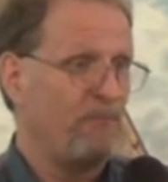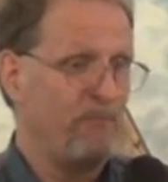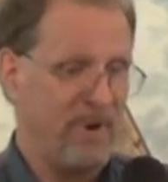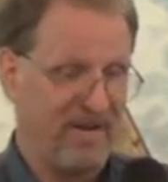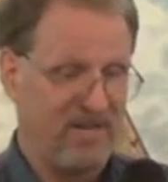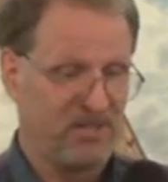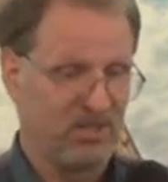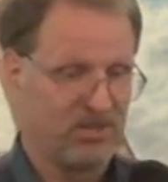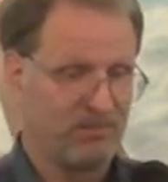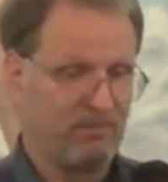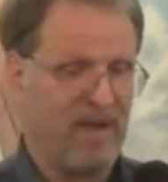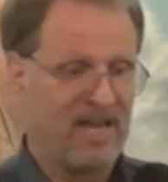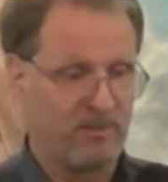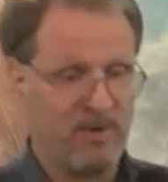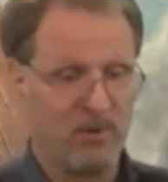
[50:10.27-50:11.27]
but it just
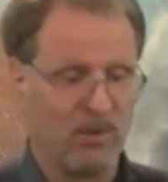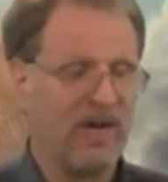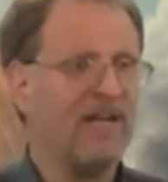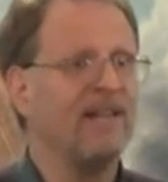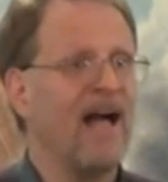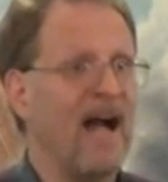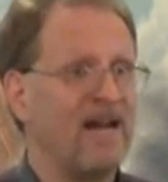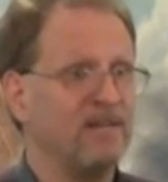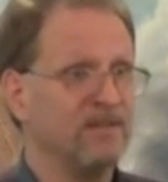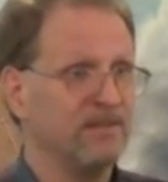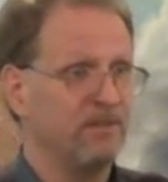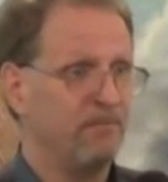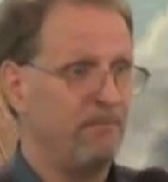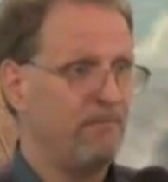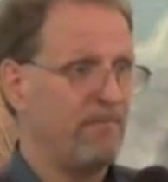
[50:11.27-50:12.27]
made me
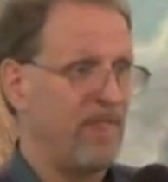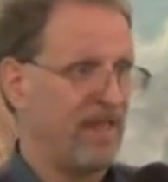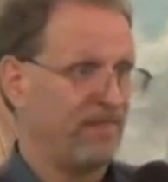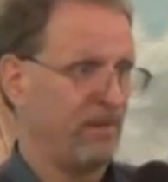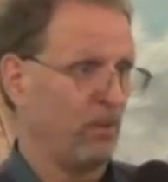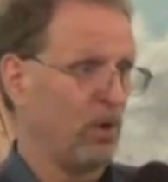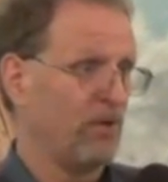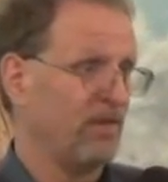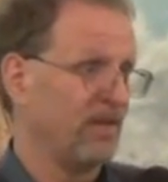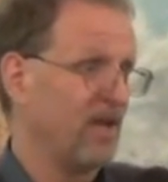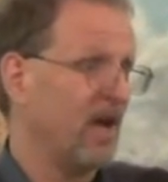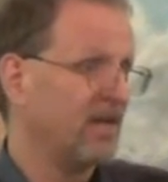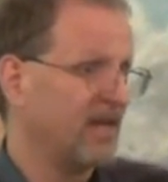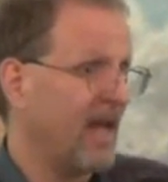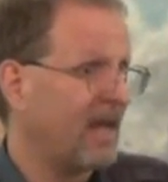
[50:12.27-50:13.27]
realize that the word that
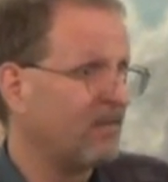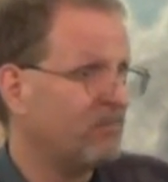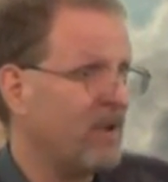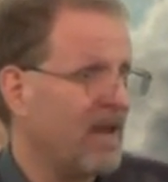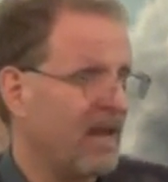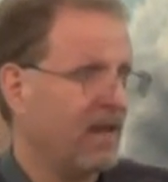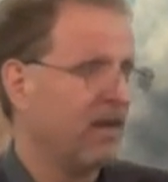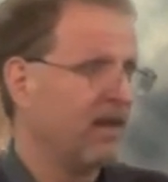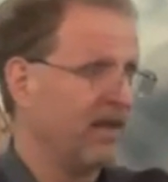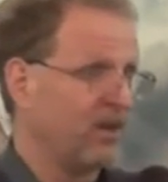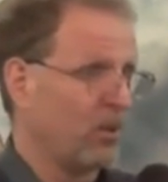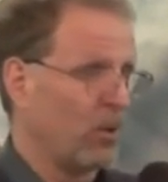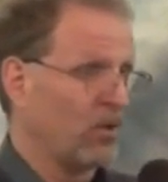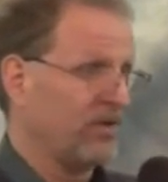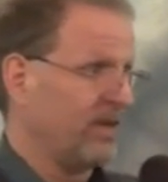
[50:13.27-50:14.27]
God gave me
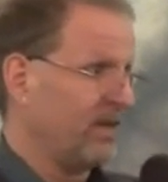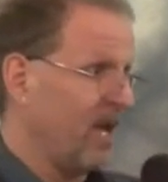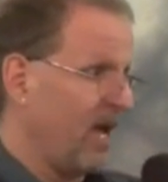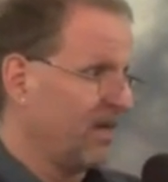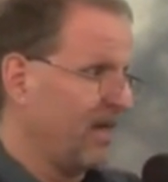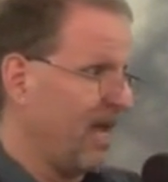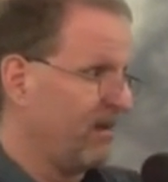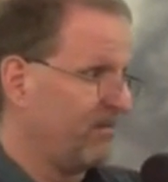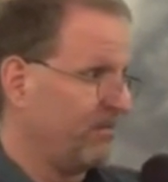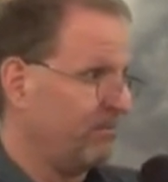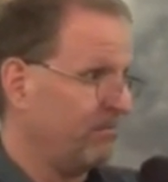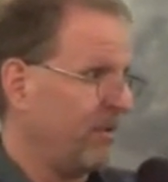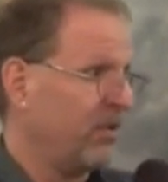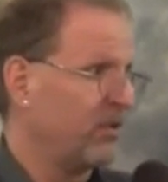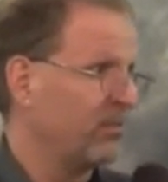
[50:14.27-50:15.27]
and the word that God gave
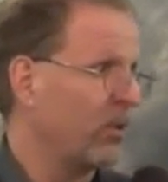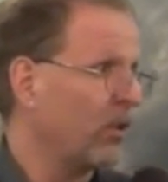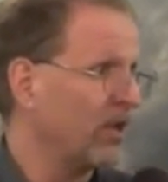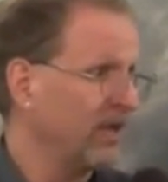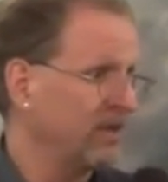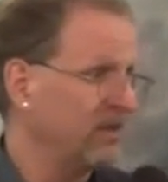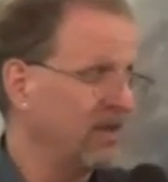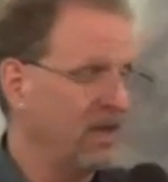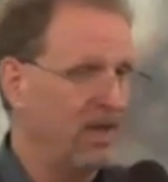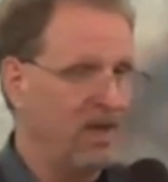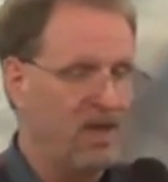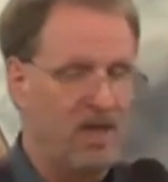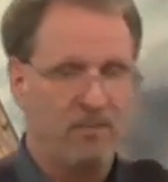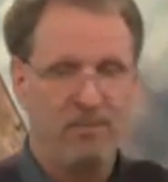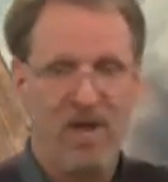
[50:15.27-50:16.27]
Mother Morgan
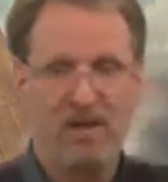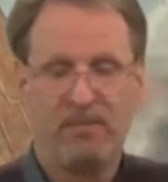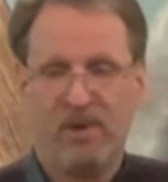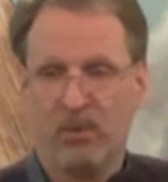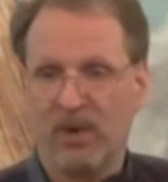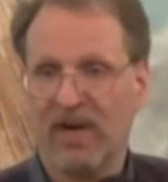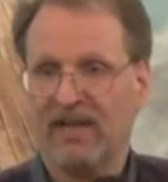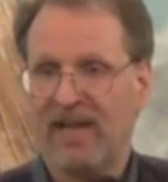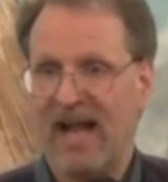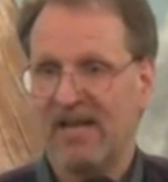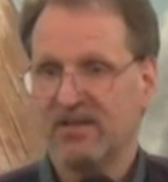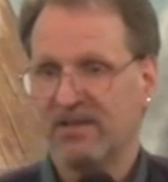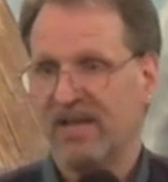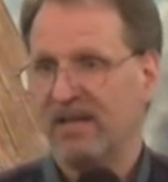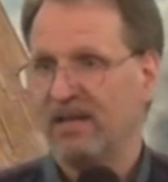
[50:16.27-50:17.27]
made me
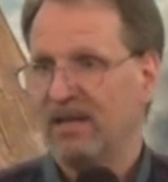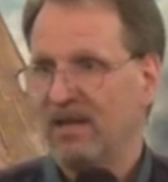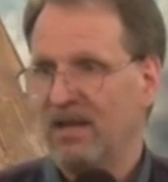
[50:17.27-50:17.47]
realize that